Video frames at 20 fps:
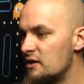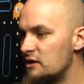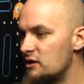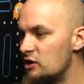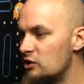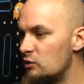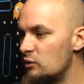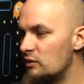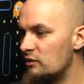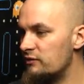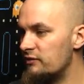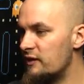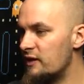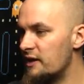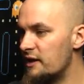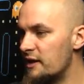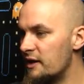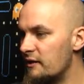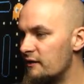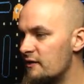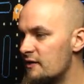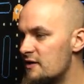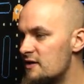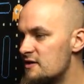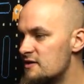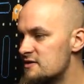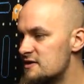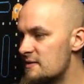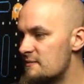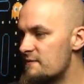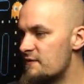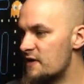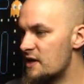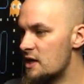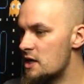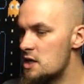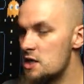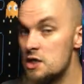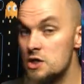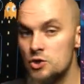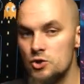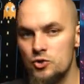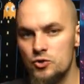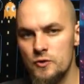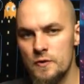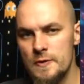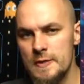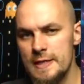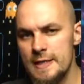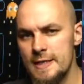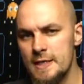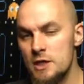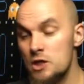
You will find out something truly,